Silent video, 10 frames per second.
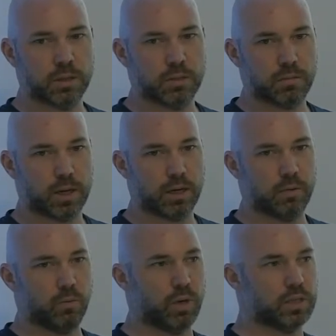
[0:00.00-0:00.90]
right? It
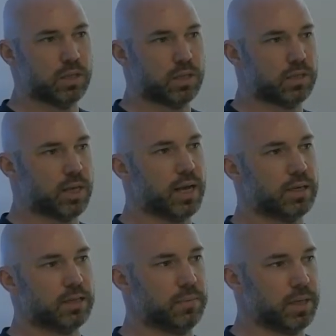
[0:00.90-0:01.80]
wasn't designed
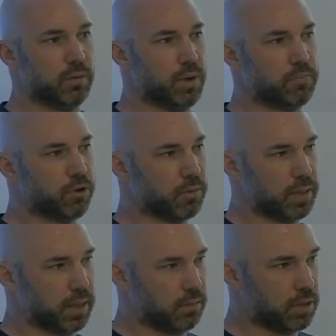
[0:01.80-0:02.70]
to be a web programming
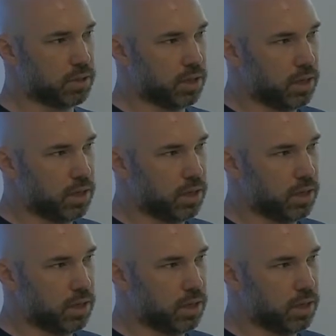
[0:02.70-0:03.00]
language.